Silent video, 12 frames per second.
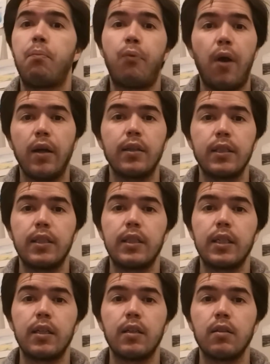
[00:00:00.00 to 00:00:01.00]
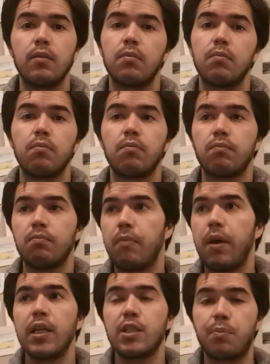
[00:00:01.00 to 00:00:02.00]
Practicing
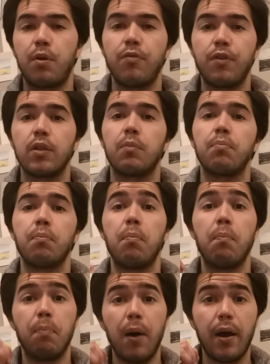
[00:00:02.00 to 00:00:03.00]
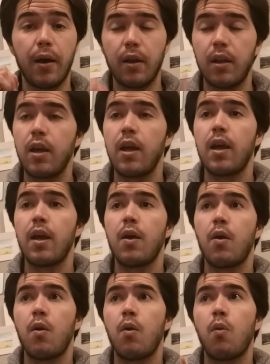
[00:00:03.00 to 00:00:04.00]
makes perfect, but
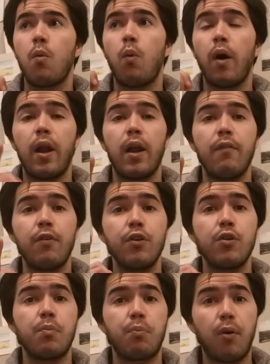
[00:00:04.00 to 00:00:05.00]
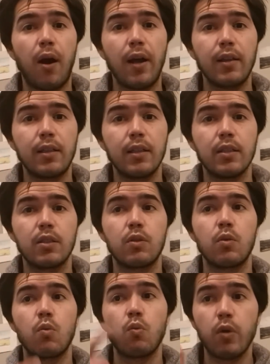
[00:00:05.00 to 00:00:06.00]
whatever you
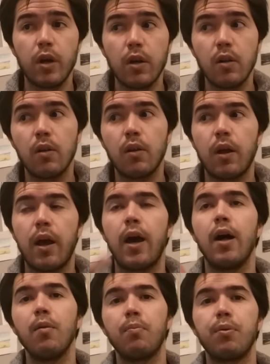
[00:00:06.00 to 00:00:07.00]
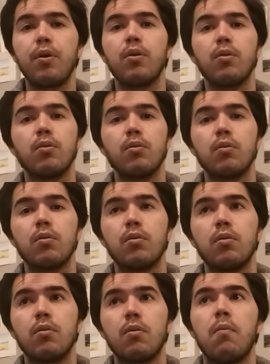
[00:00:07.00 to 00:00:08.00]
practice will help you
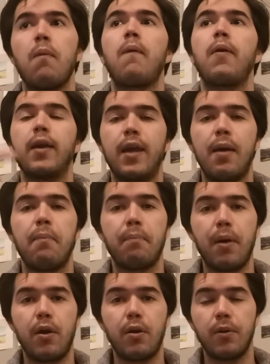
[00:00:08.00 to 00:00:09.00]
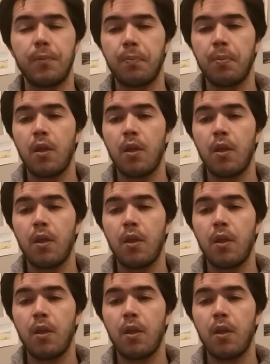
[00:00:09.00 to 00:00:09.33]
get better.